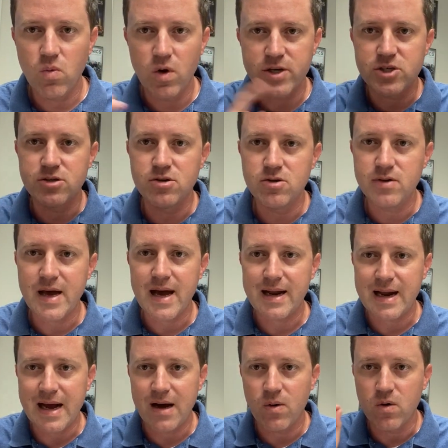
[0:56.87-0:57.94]
Once you do
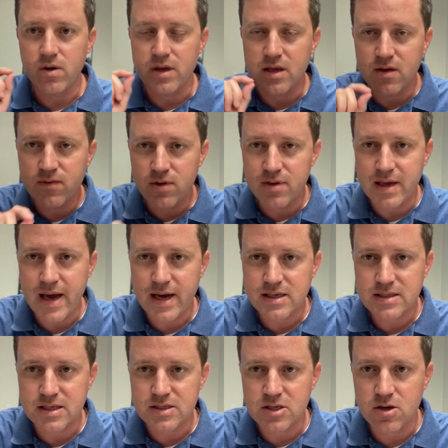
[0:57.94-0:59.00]
that, I will give you the
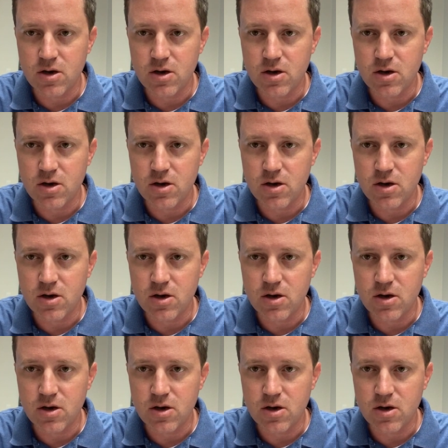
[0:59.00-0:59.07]
access